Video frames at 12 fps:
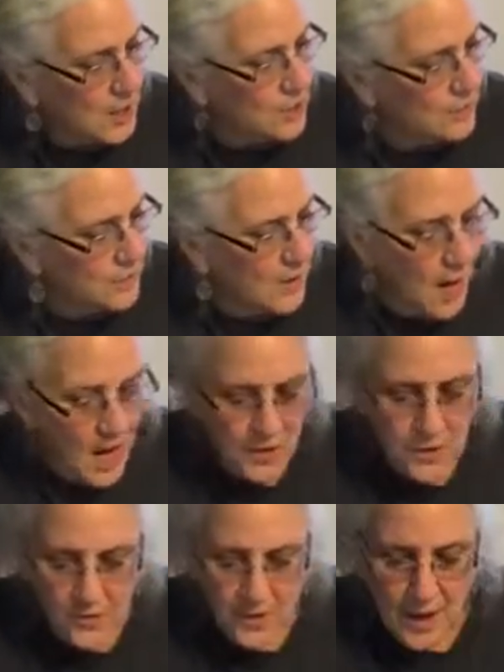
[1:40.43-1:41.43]
you've got
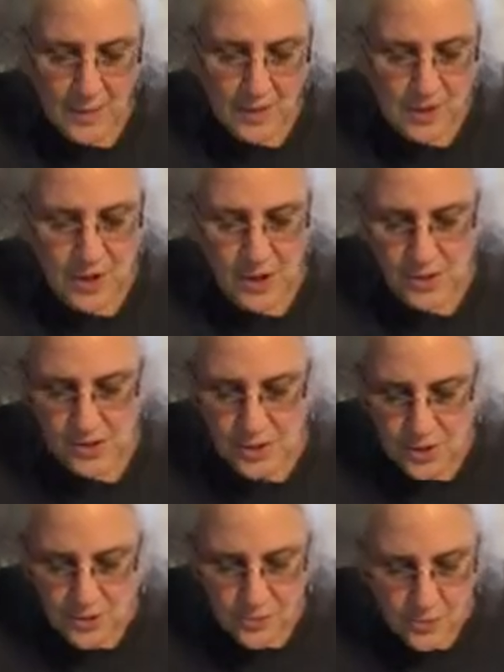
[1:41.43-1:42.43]
your fiber
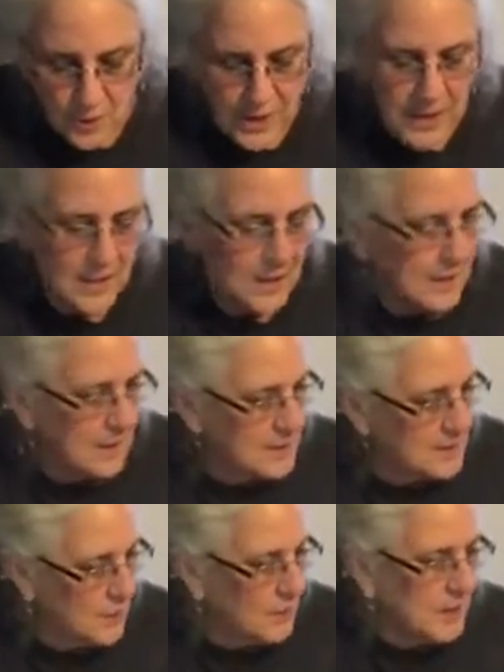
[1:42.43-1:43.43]
chosen, you've weighed it, it's
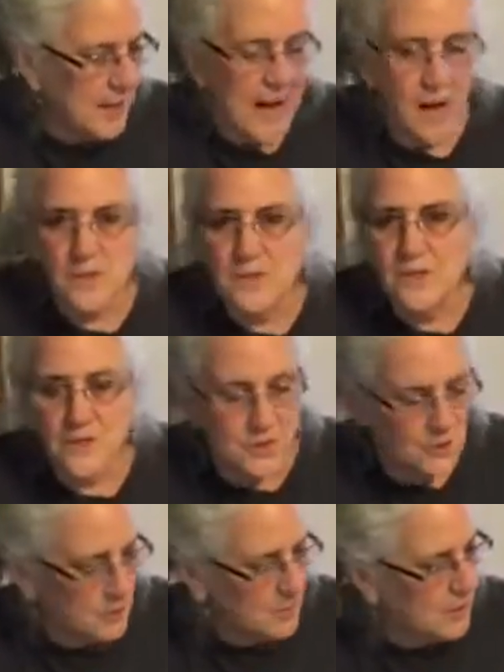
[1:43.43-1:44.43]
so many ounces or
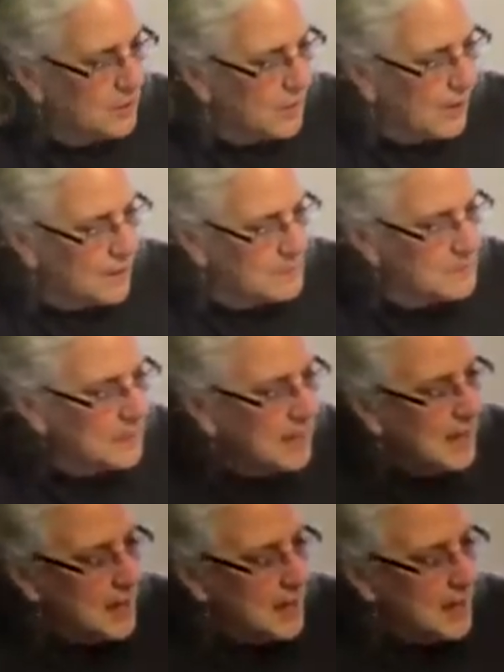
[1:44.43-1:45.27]
so many grams.